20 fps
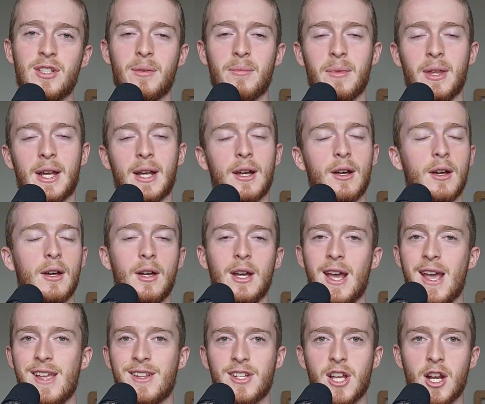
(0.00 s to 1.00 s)
something,
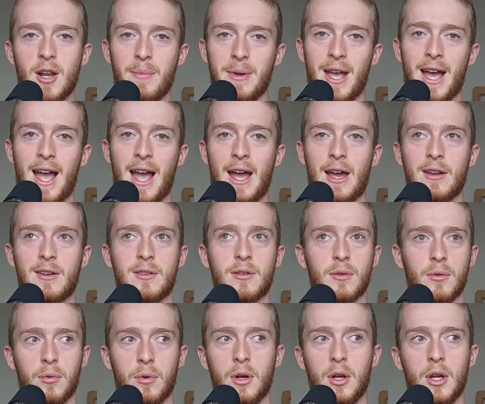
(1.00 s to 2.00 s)
it's going to be a
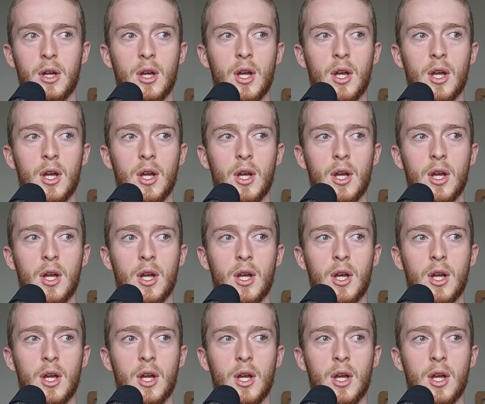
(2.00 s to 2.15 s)
hassle.